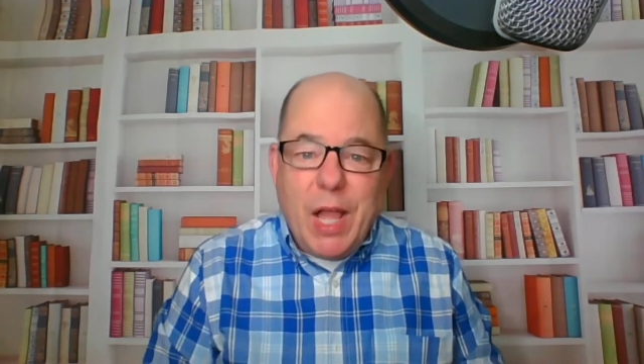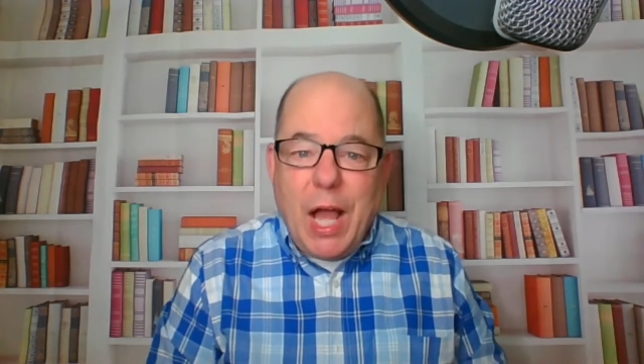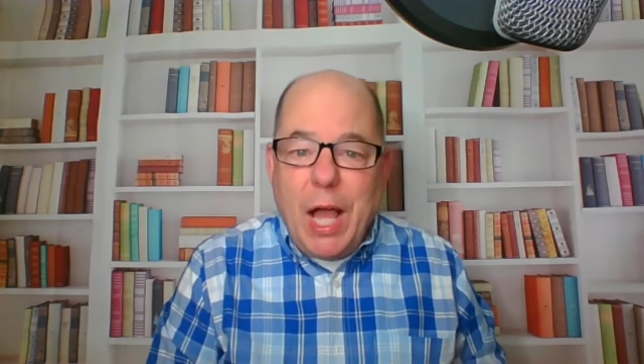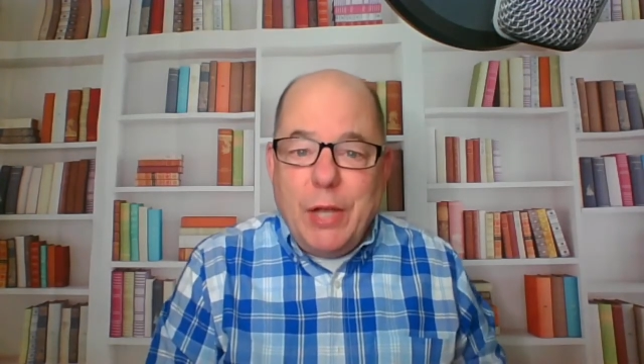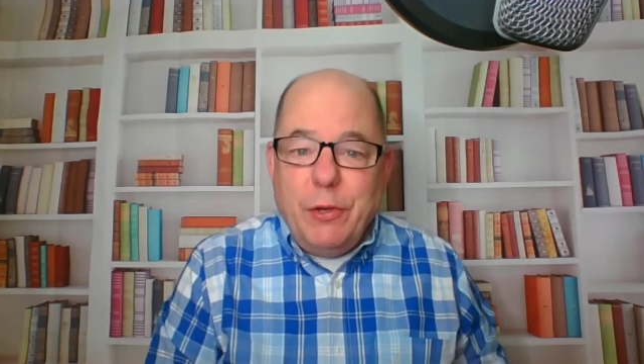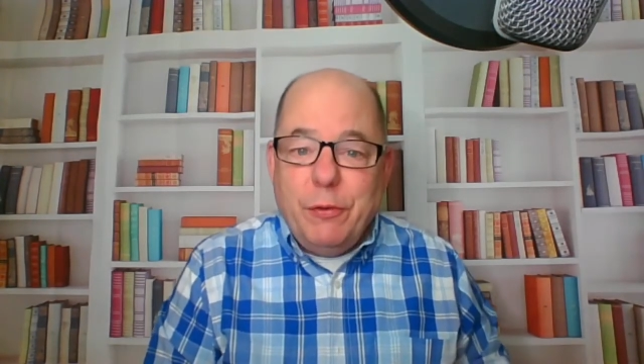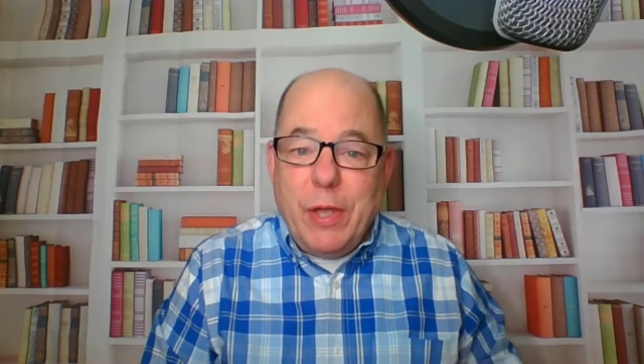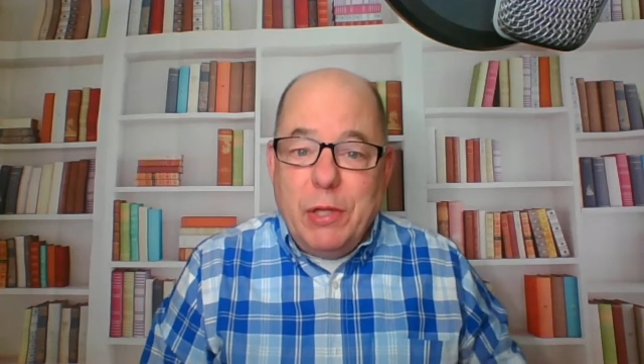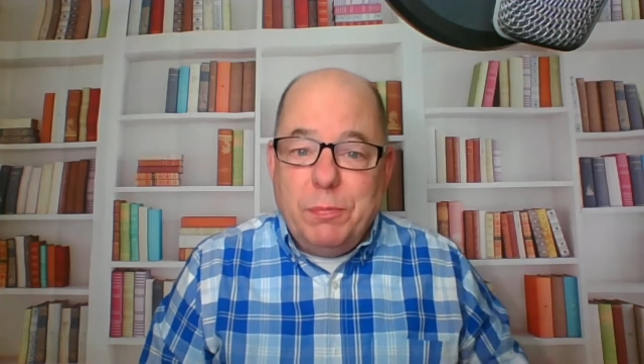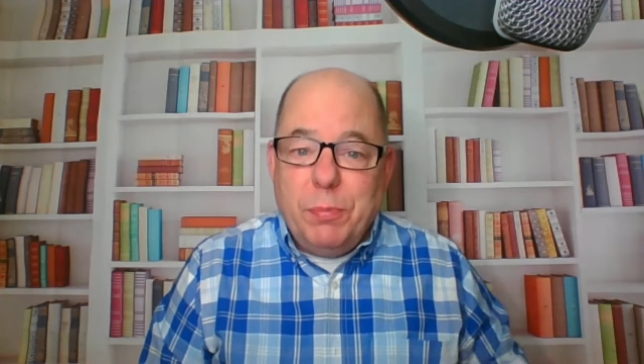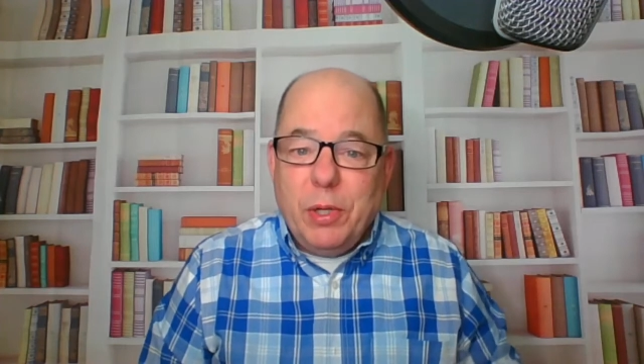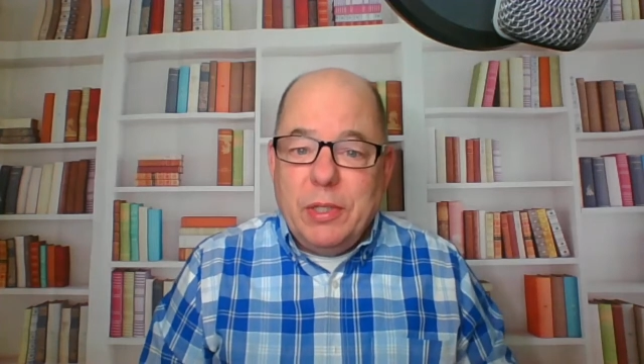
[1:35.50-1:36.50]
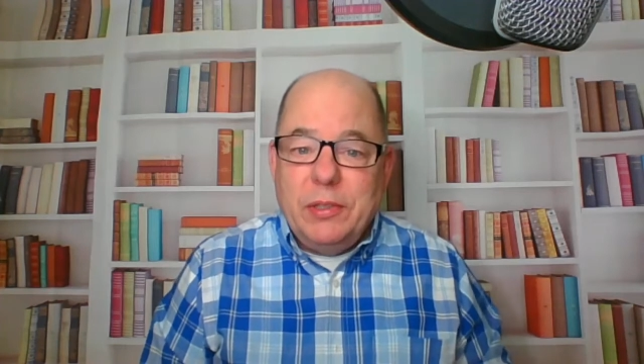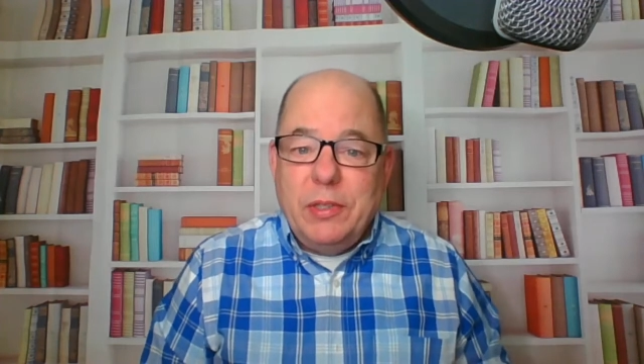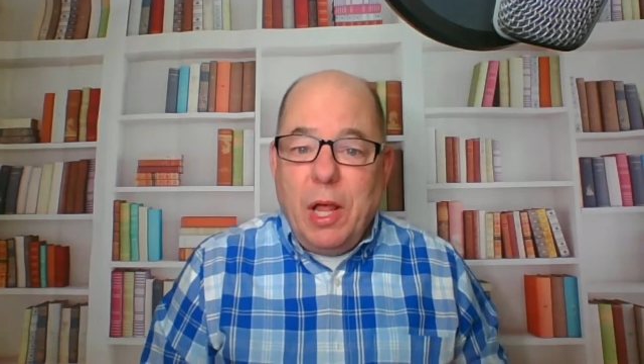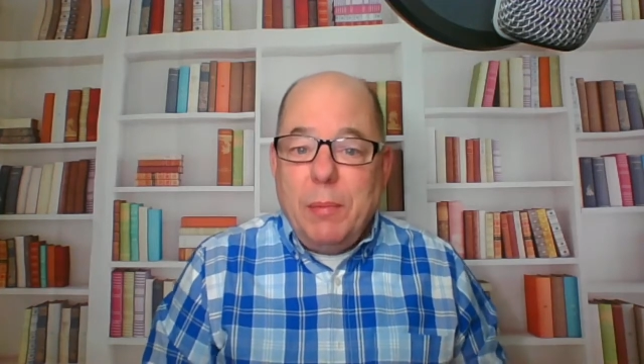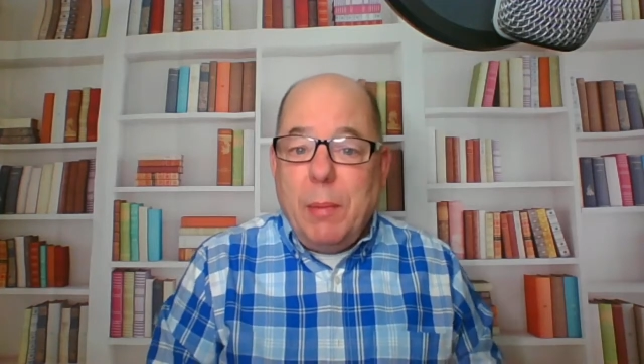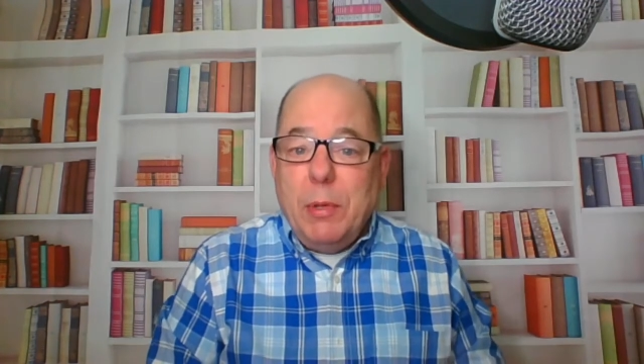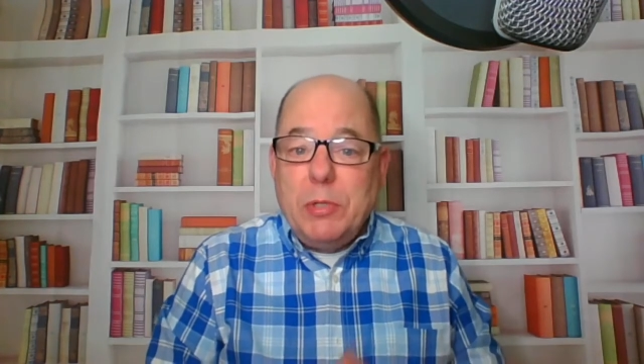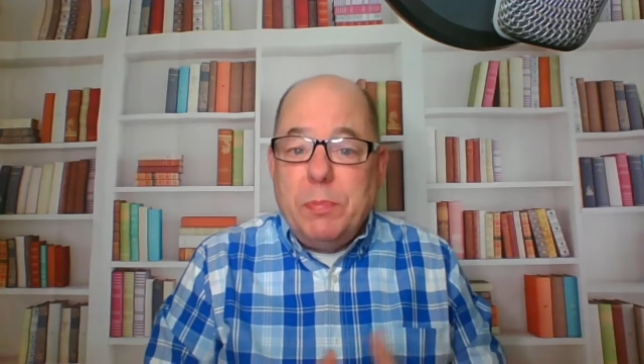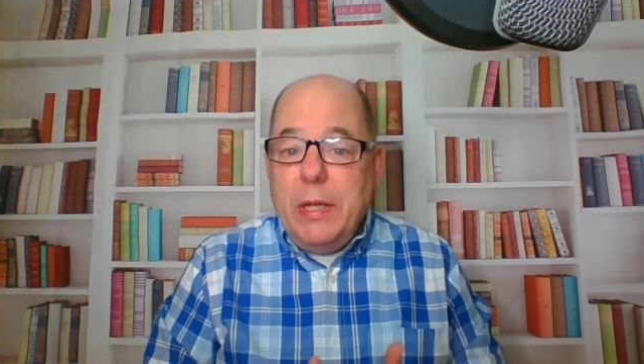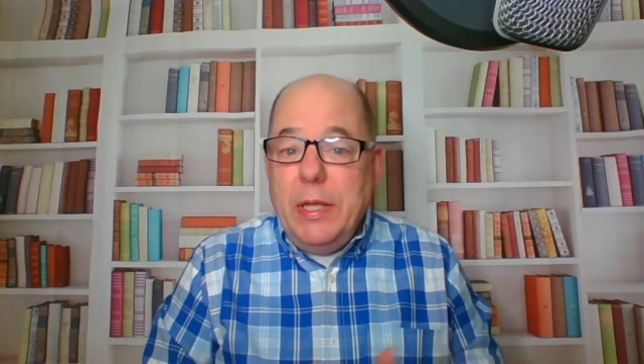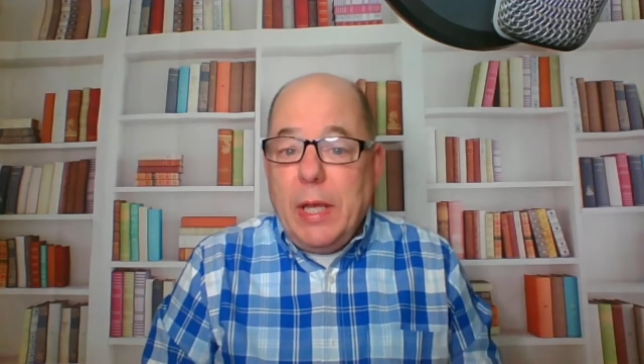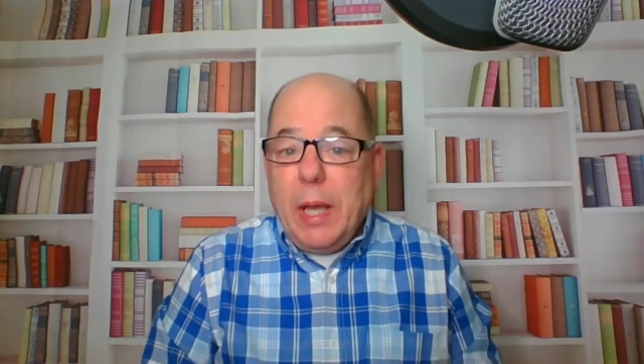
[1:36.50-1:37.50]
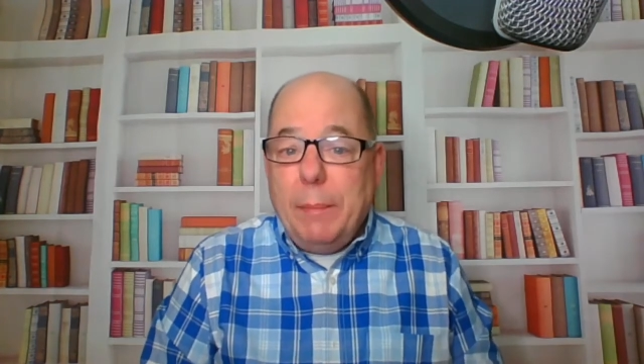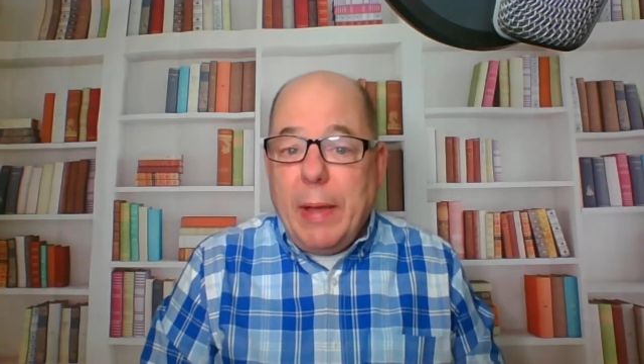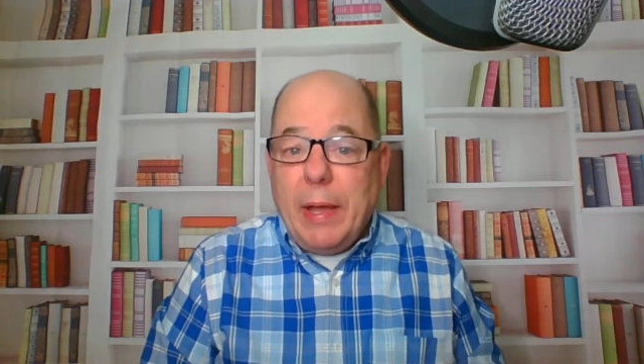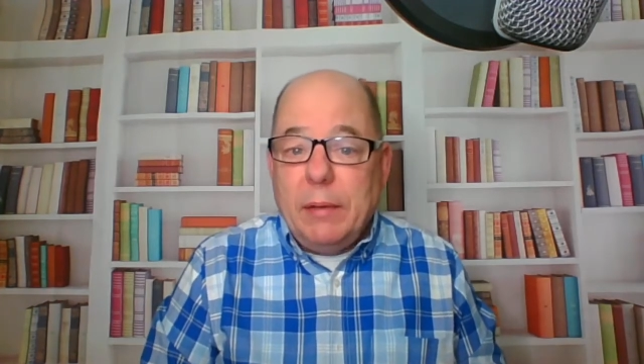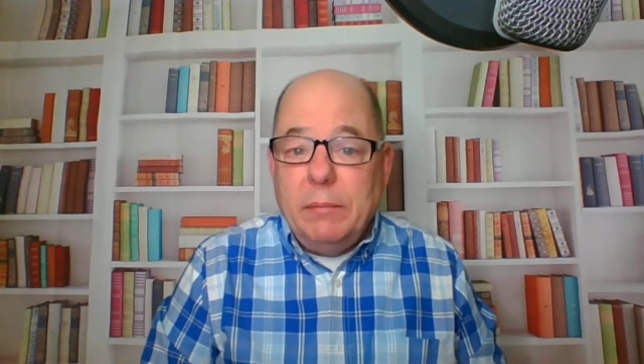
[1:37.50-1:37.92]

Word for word: on your Facebook and tell them how much money you got back.